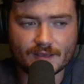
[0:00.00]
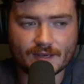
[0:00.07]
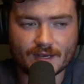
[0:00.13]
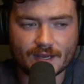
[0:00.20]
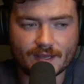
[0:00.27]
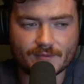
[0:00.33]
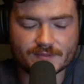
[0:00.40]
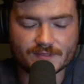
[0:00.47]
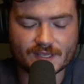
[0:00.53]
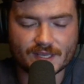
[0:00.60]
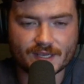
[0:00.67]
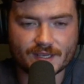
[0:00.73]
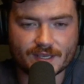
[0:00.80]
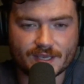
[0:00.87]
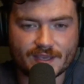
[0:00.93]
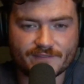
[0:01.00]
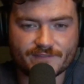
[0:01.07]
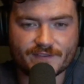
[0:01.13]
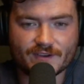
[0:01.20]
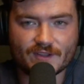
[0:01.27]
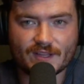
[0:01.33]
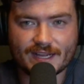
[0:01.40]
and I was like, it
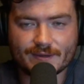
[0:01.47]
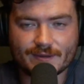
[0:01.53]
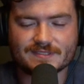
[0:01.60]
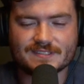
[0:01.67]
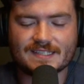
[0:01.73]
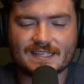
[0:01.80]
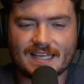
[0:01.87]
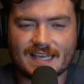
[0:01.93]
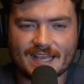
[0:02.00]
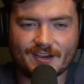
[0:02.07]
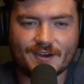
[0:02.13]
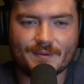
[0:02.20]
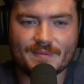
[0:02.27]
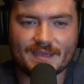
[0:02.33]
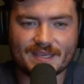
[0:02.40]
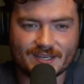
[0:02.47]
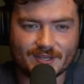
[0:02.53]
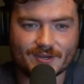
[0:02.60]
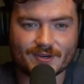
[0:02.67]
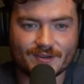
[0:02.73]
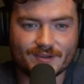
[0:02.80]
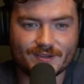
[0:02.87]
felt like I was laying on a
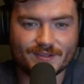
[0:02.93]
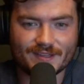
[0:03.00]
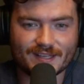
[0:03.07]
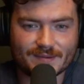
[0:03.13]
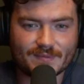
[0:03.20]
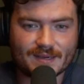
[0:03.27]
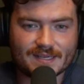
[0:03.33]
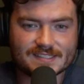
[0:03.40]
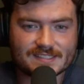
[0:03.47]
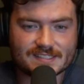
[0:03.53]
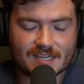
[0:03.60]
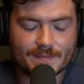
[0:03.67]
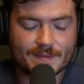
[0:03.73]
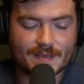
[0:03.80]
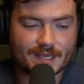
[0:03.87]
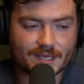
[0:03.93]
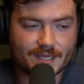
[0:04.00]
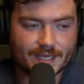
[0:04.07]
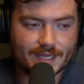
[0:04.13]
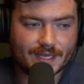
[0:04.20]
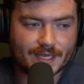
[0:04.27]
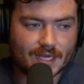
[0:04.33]
meteor. My
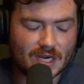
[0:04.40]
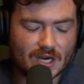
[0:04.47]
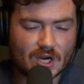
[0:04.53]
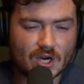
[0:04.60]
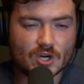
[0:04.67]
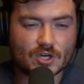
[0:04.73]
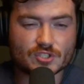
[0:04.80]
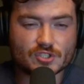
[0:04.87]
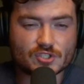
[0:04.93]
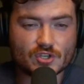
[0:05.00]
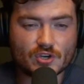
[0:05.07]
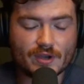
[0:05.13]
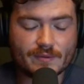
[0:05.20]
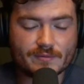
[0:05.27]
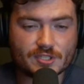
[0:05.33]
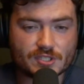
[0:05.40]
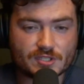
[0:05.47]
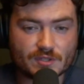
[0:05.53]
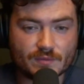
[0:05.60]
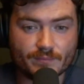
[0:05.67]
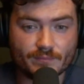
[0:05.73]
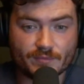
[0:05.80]
stomach hurt so it was
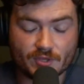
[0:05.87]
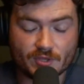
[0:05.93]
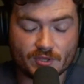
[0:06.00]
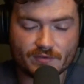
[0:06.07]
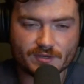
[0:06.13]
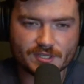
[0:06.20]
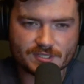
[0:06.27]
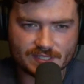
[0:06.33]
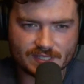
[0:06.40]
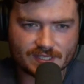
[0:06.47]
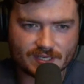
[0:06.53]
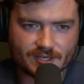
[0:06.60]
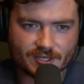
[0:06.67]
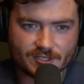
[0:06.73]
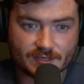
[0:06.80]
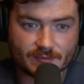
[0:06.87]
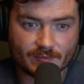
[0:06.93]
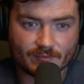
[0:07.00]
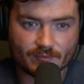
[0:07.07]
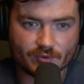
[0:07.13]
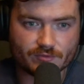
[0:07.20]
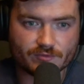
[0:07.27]
just. You ever just sit there and your
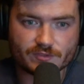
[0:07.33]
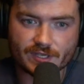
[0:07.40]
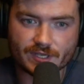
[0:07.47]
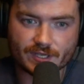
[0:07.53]
stomach moves?